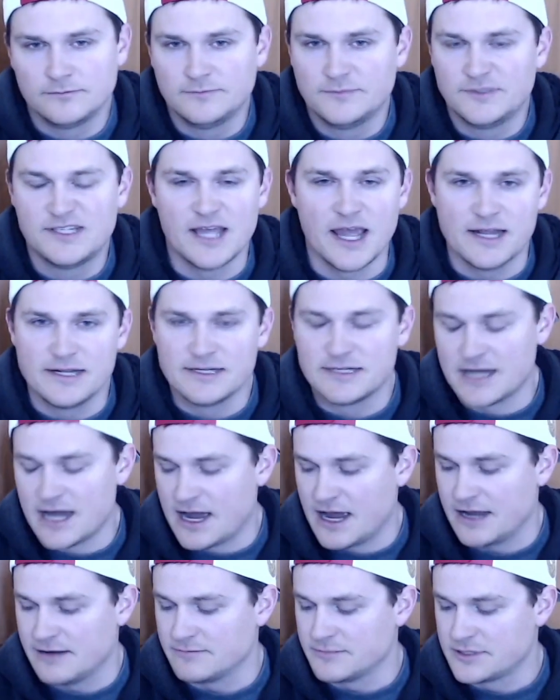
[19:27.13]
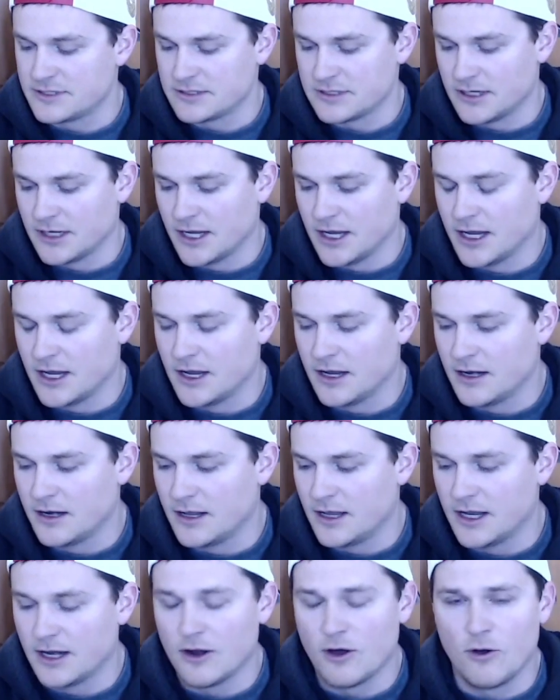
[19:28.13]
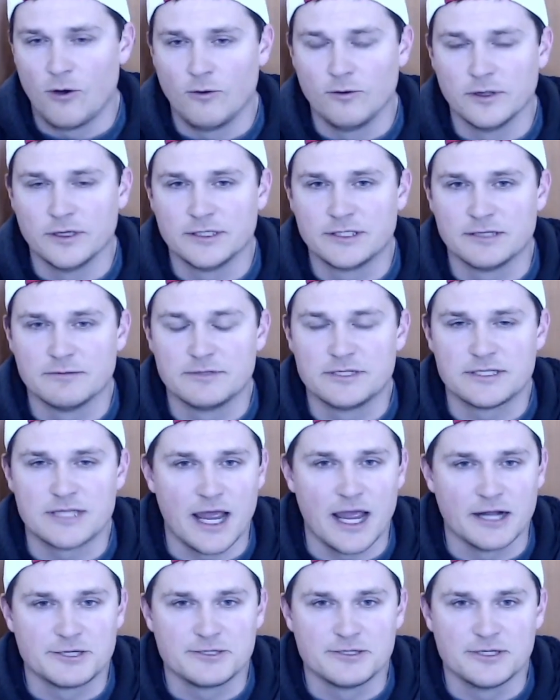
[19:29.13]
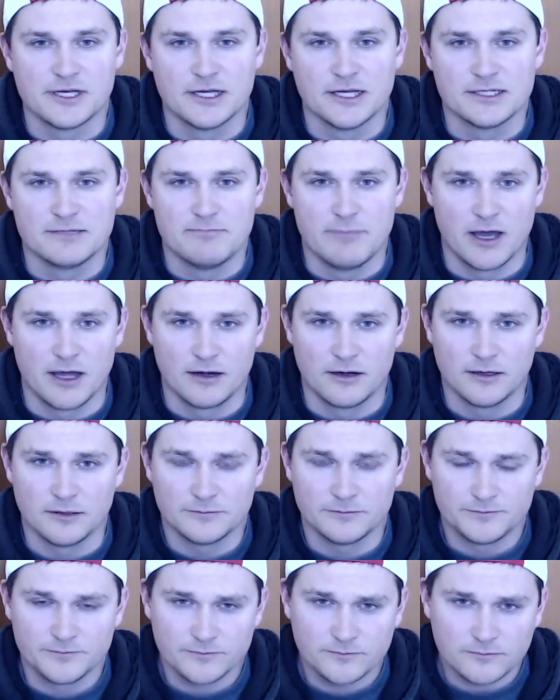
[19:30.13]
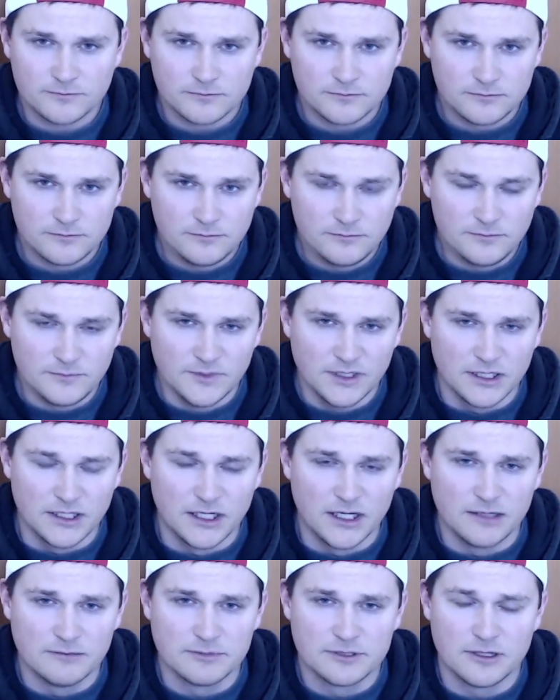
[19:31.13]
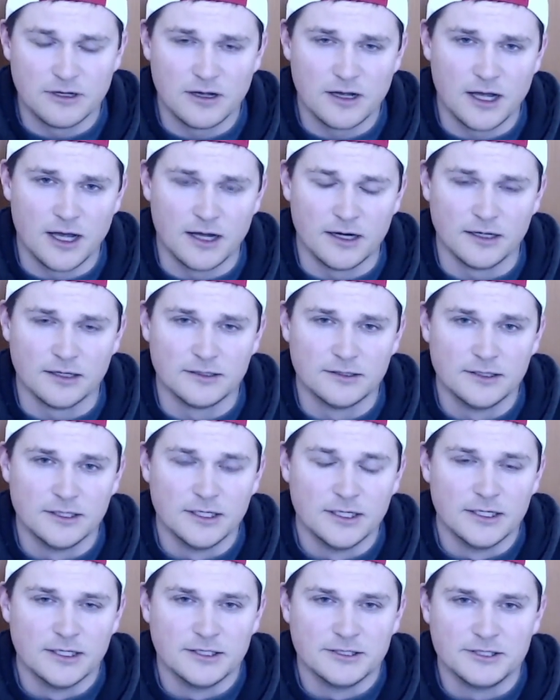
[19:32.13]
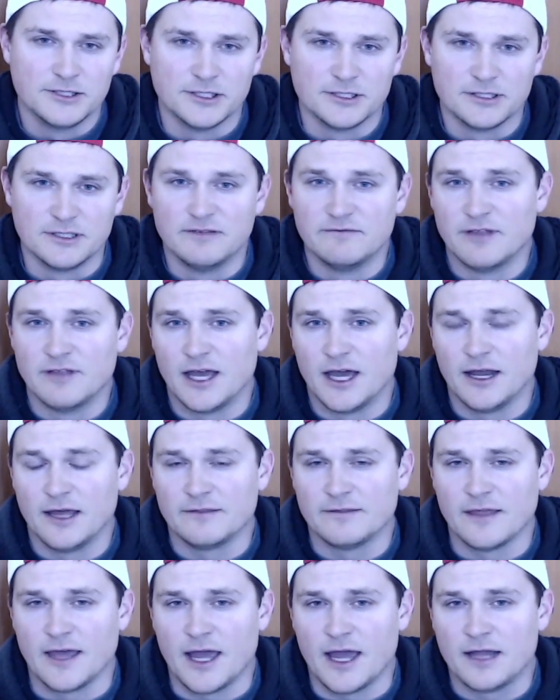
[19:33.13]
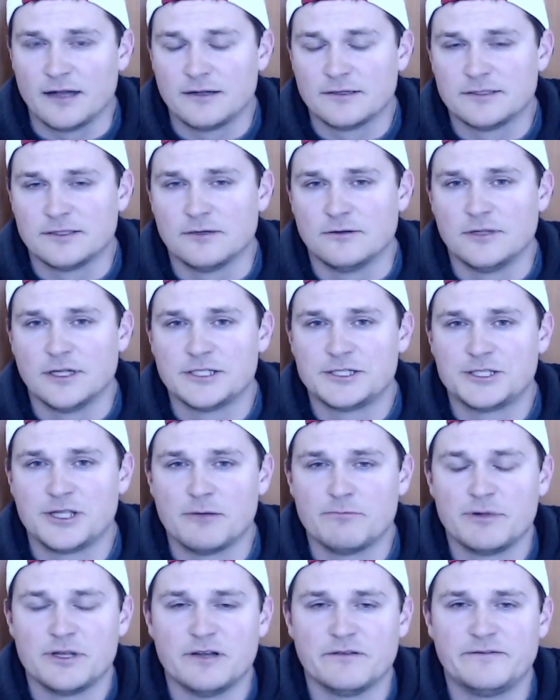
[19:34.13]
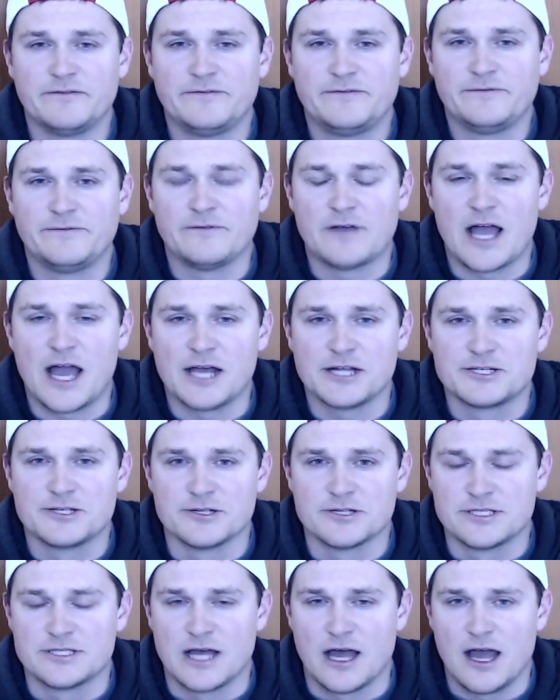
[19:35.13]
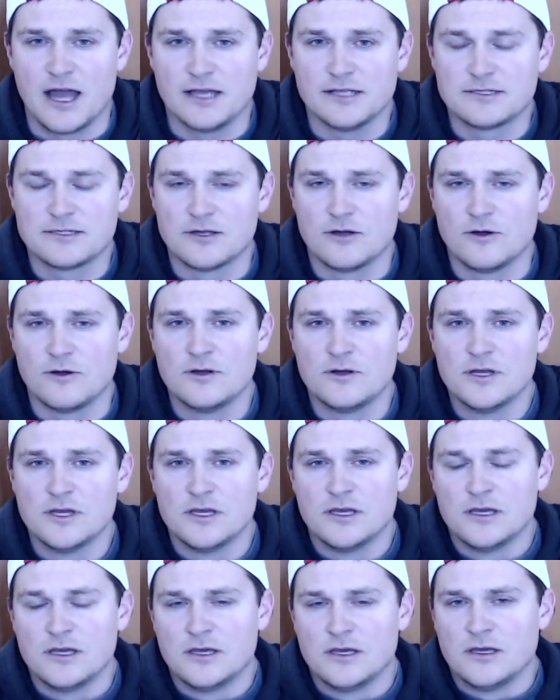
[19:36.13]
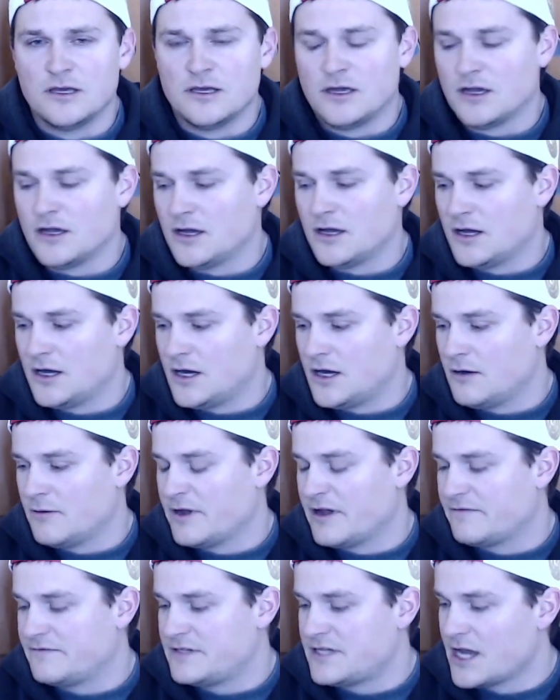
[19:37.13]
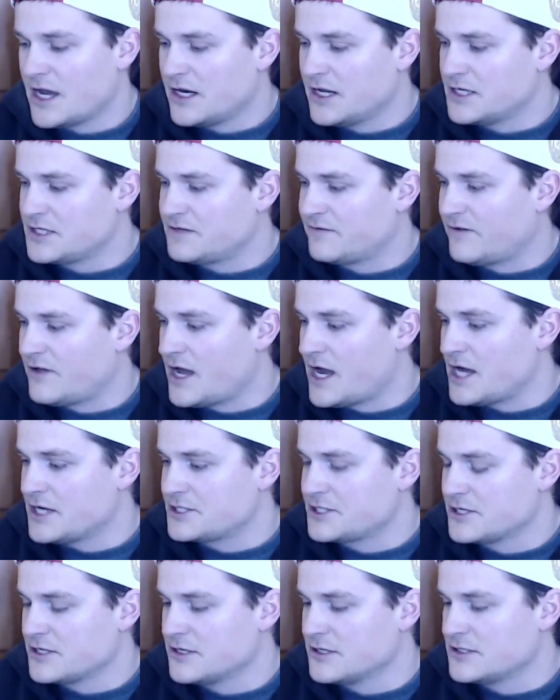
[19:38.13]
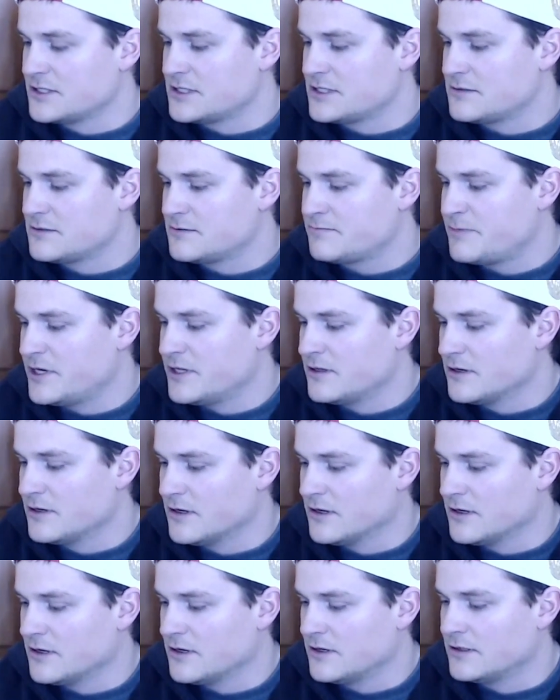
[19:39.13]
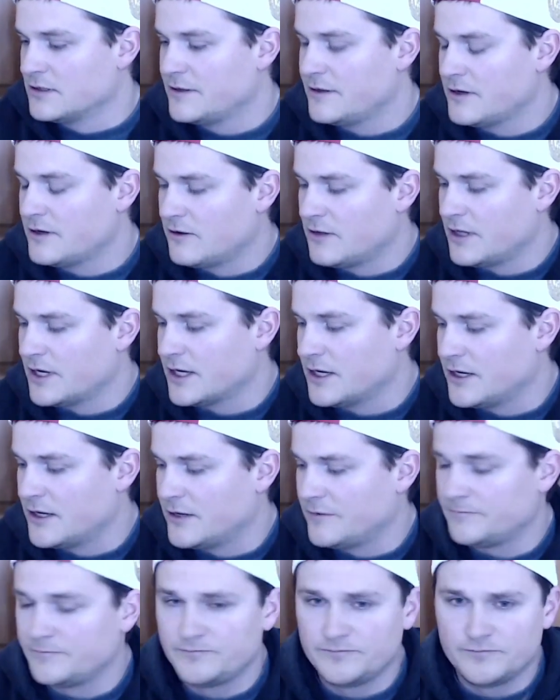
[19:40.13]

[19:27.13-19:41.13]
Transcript: 10 times and it only substantially gets better. So I'll kind of just leave that at that. So let's jump into flasher size. So we have 10-inch flashers, either, like a